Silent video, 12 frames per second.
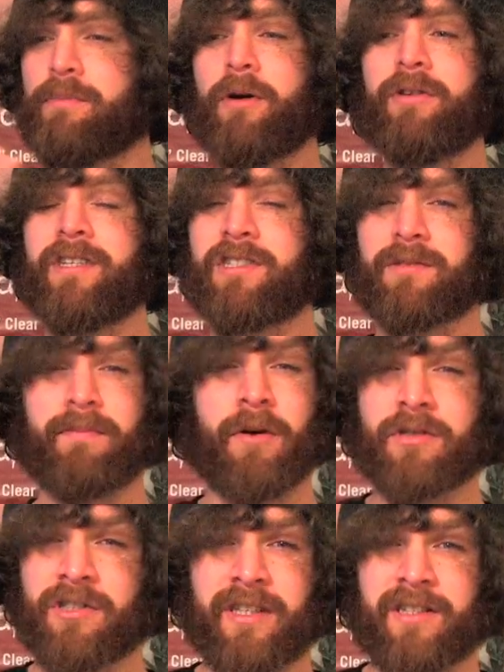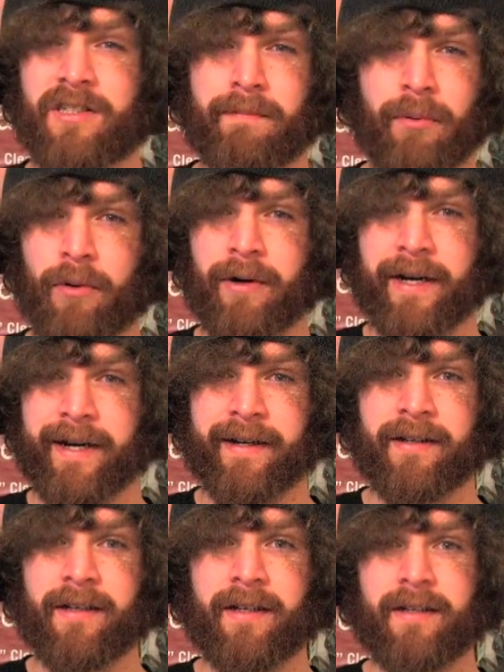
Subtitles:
mostly supporting.